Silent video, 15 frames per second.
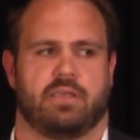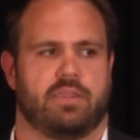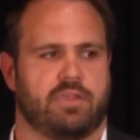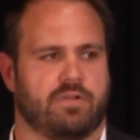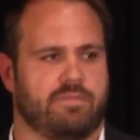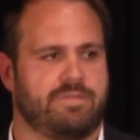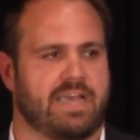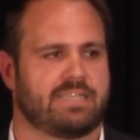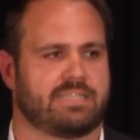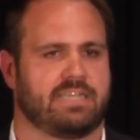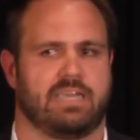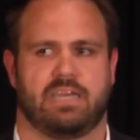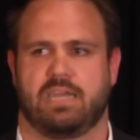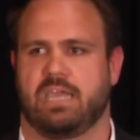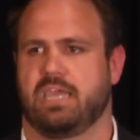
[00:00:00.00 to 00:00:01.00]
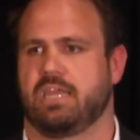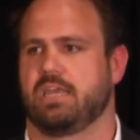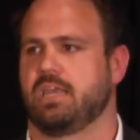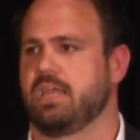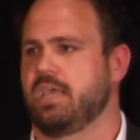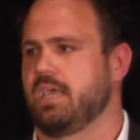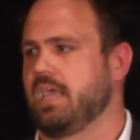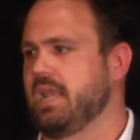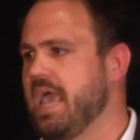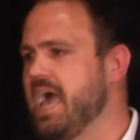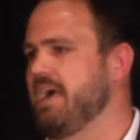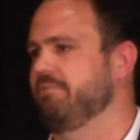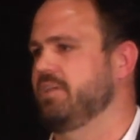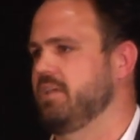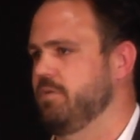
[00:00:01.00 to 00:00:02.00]
They're investing in
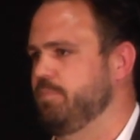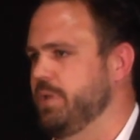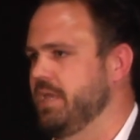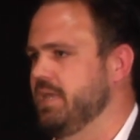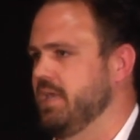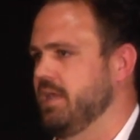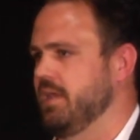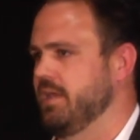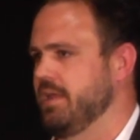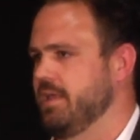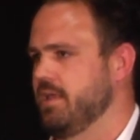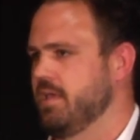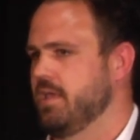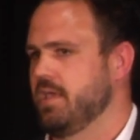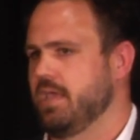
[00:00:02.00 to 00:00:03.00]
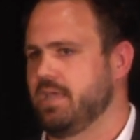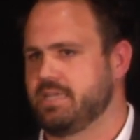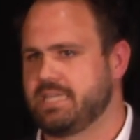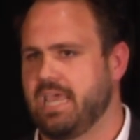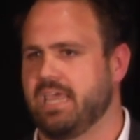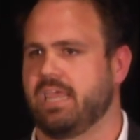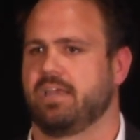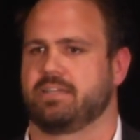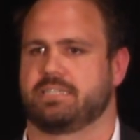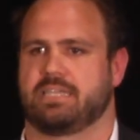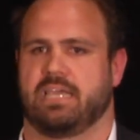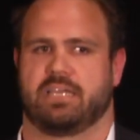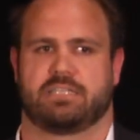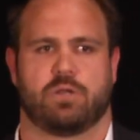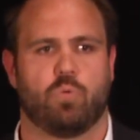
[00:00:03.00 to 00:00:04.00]
having an opinion, in taking a
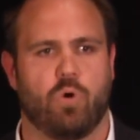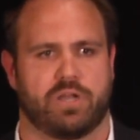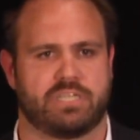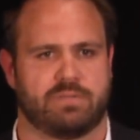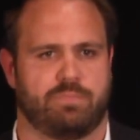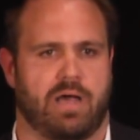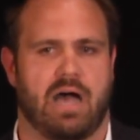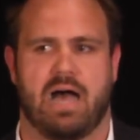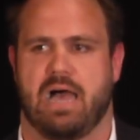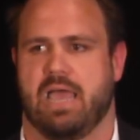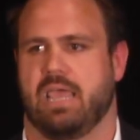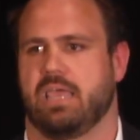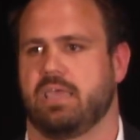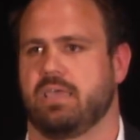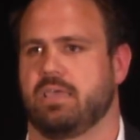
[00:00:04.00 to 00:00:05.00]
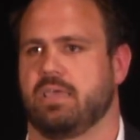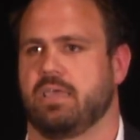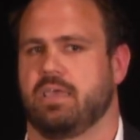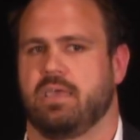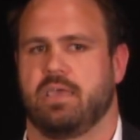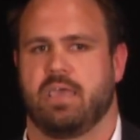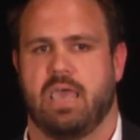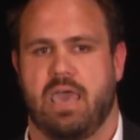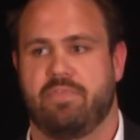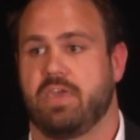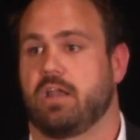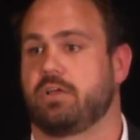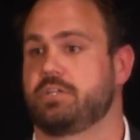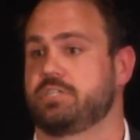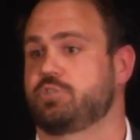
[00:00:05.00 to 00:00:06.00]
stance on what to buy, and
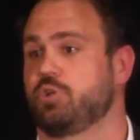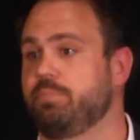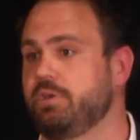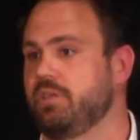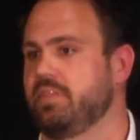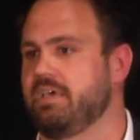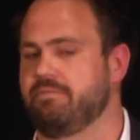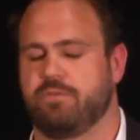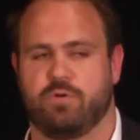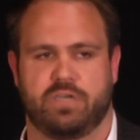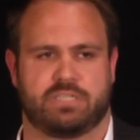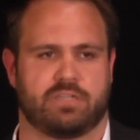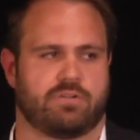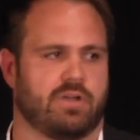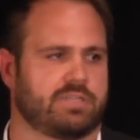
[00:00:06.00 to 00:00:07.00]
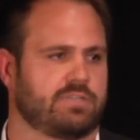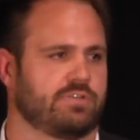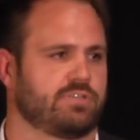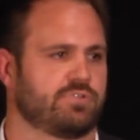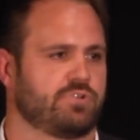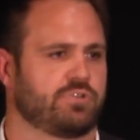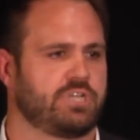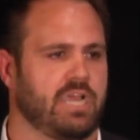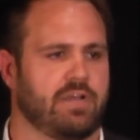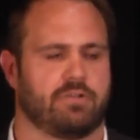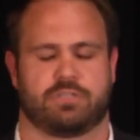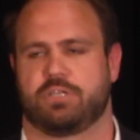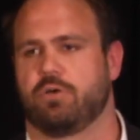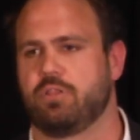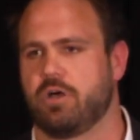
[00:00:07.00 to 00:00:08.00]
then on distributing that voice across their social
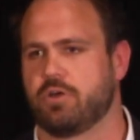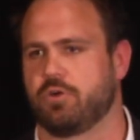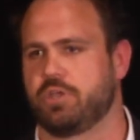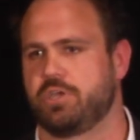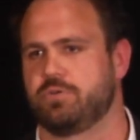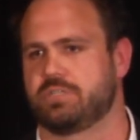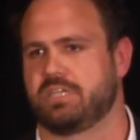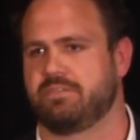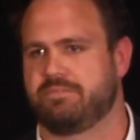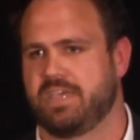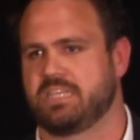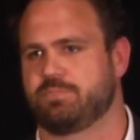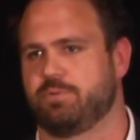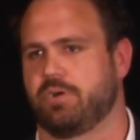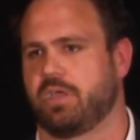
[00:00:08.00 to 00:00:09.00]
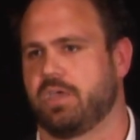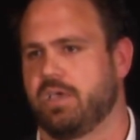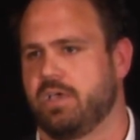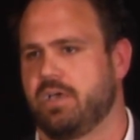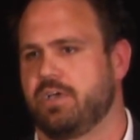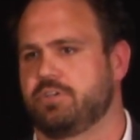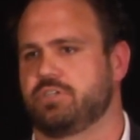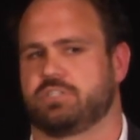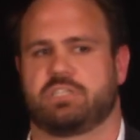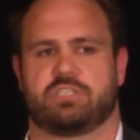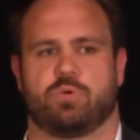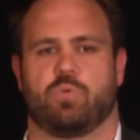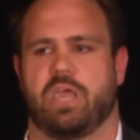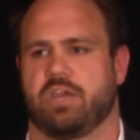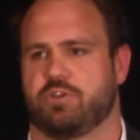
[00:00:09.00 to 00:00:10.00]
channels, no longer using Facebook just
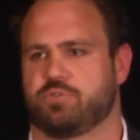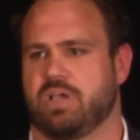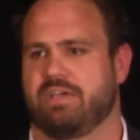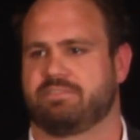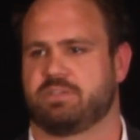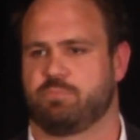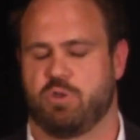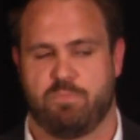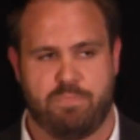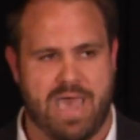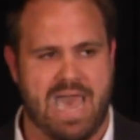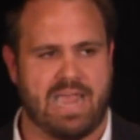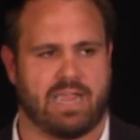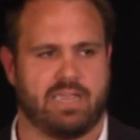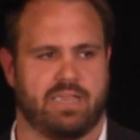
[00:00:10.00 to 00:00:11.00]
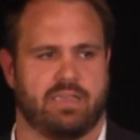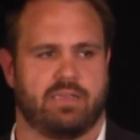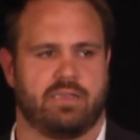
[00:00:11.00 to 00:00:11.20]
as a way to drive someone back